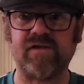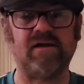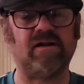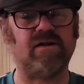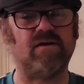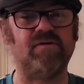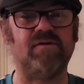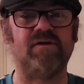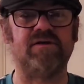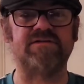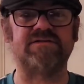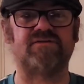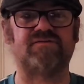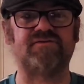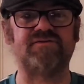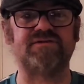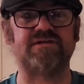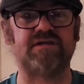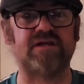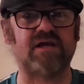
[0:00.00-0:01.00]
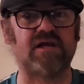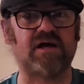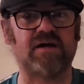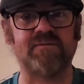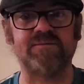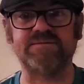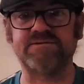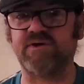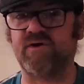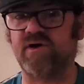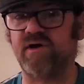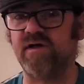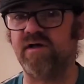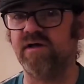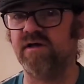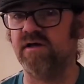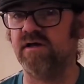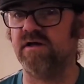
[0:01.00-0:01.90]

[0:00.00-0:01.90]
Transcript: including the Surrey Senior Cup tie,